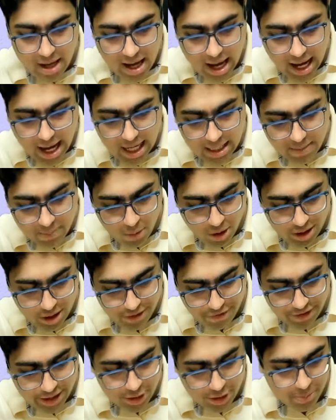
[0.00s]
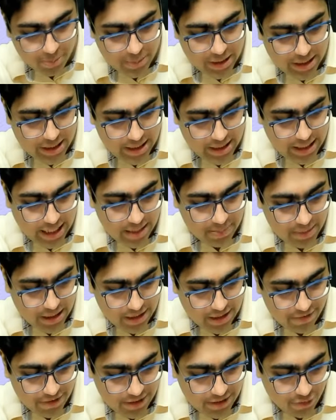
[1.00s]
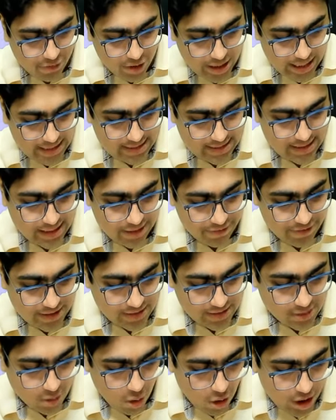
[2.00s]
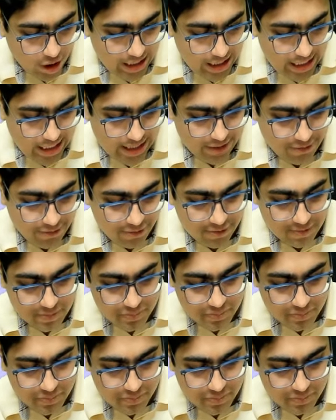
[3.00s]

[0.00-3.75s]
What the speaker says: Unmodified opinion can be given for SEFS only if